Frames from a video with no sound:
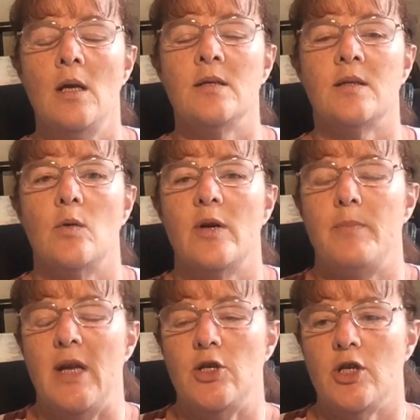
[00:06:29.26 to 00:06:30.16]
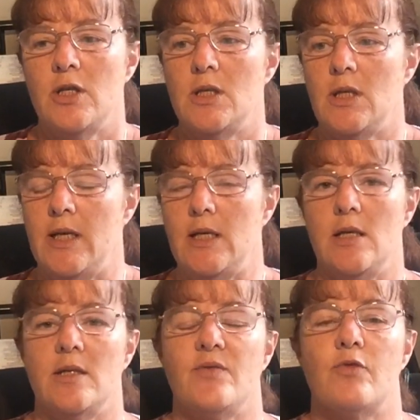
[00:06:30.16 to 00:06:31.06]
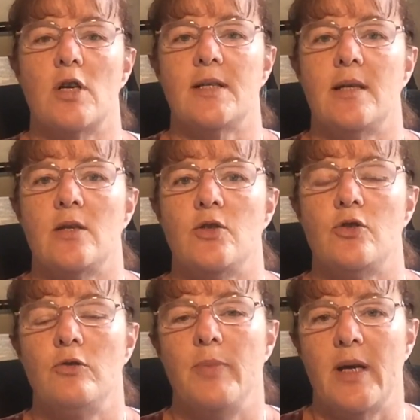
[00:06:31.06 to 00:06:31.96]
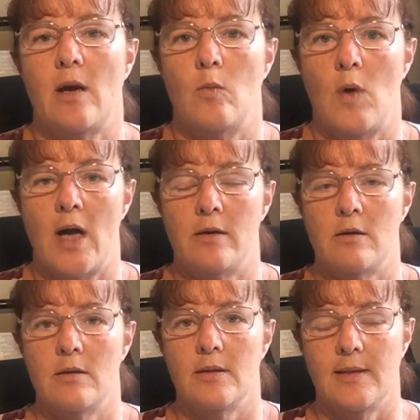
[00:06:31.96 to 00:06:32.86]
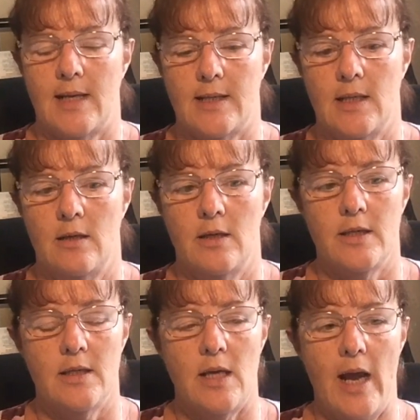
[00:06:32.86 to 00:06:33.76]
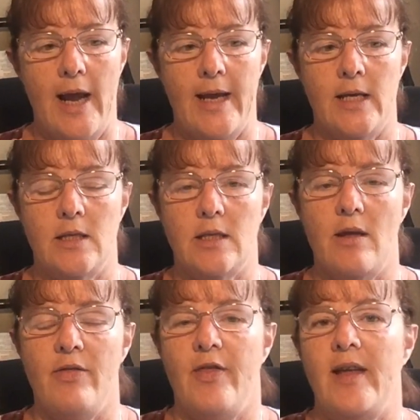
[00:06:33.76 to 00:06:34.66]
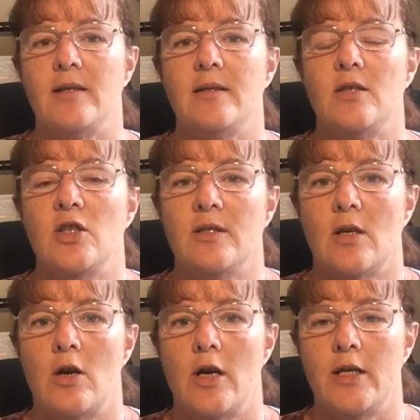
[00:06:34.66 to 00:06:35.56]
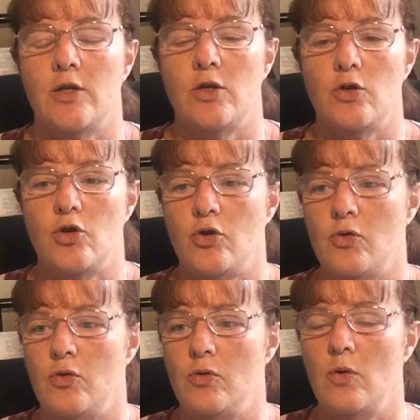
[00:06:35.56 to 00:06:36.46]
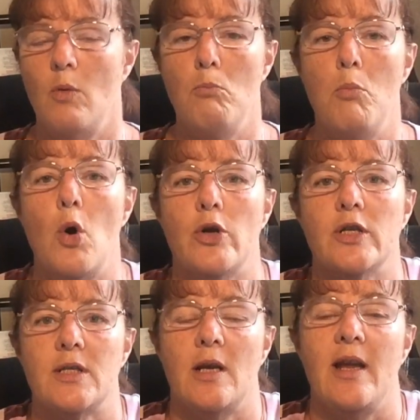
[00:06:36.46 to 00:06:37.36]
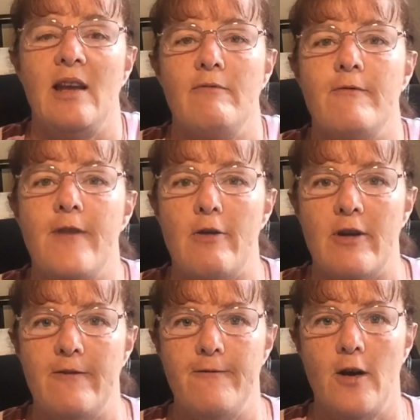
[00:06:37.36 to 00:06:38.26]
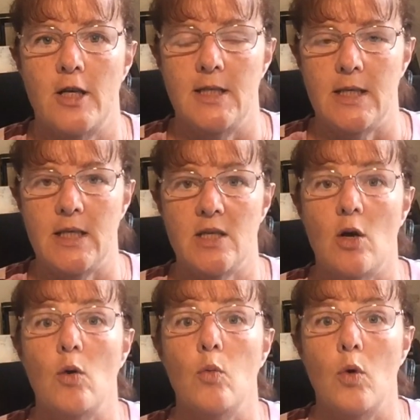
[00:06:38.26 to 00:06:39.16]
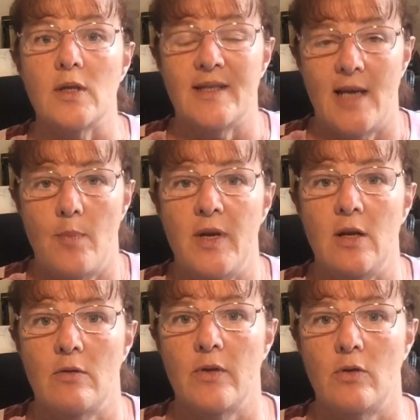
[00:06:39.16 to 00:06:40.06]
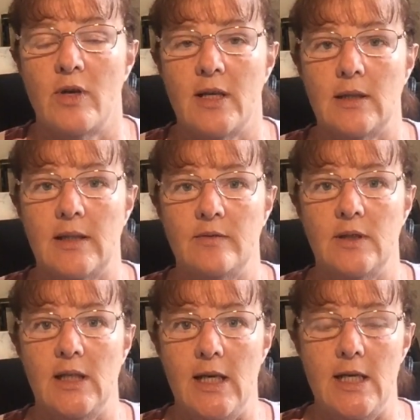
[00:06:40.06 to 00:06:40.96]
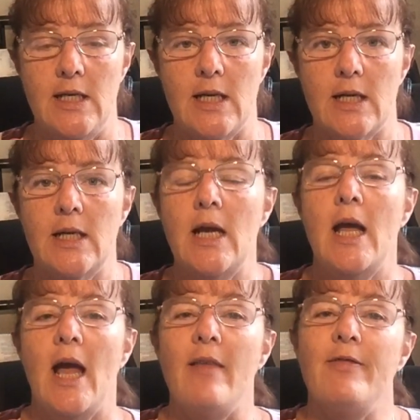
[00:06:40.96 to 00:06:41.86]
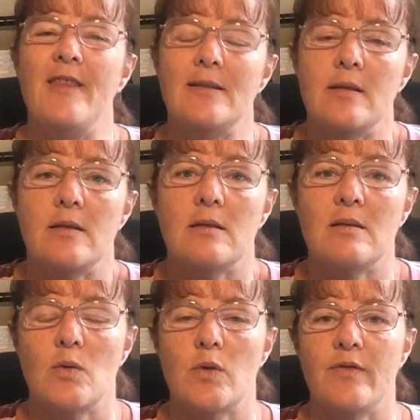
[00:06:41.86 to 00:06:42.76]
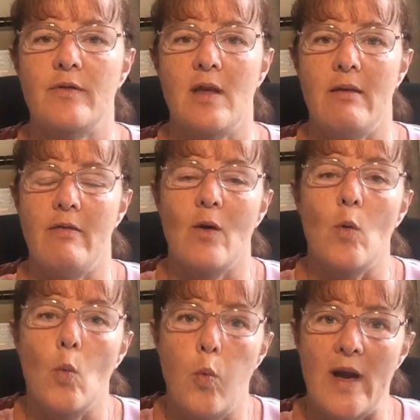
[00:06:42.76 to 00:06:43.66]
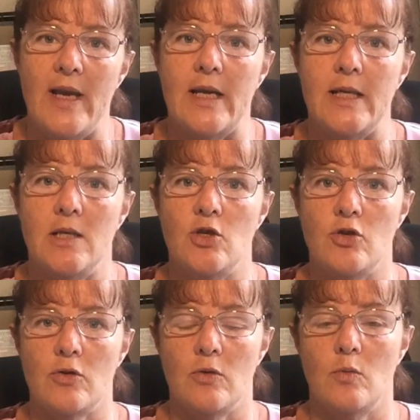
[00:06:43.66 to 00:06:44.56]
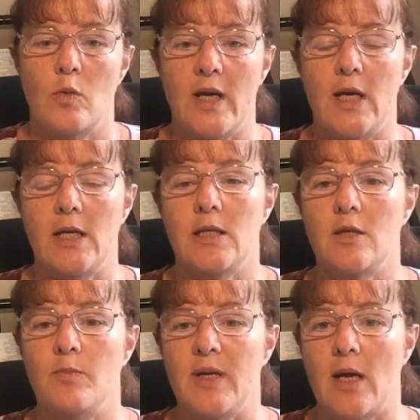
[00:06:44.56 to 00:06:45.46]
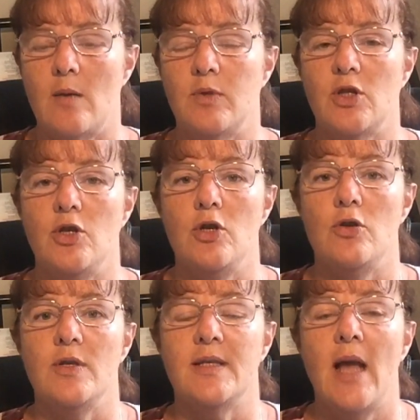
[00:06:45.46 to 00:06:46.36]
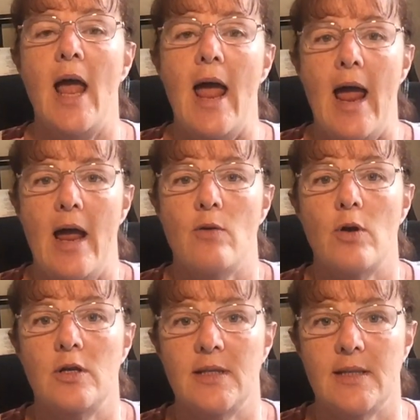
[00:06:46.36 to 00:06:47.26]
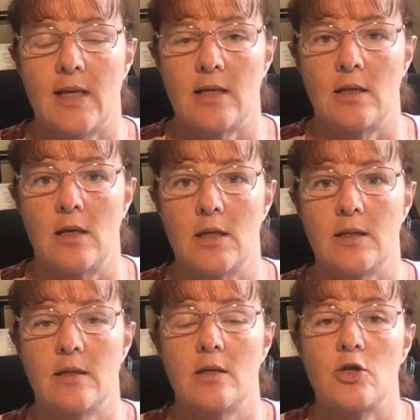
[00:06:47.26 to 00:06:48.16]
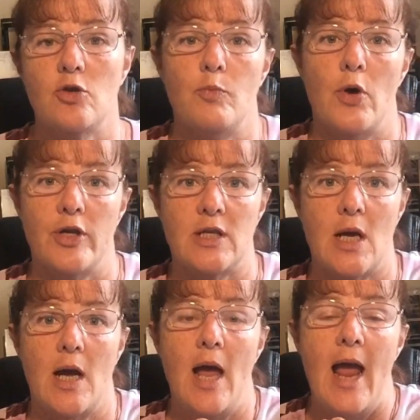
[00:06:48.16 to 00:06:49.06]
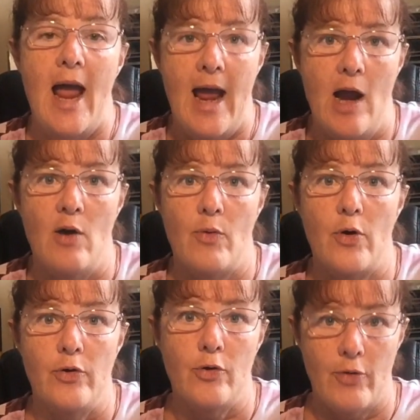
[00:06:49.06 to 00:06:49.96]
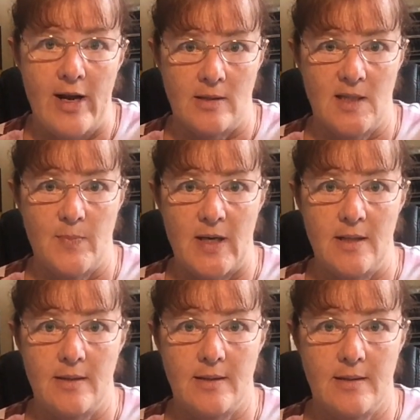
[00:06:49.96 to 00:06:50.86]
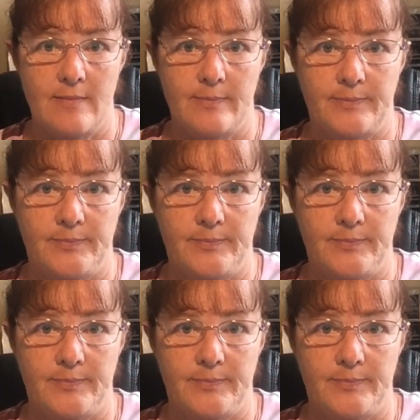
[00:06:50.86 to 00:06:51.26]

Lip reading: So I mentioned India's RISAT-2BR1 satellite, and that's designed to monitor in very fine detail what's happening on the ground level in India. And this is the sort of thing that we need to do. We need to be able to use our own satellites to monitor our own ground space.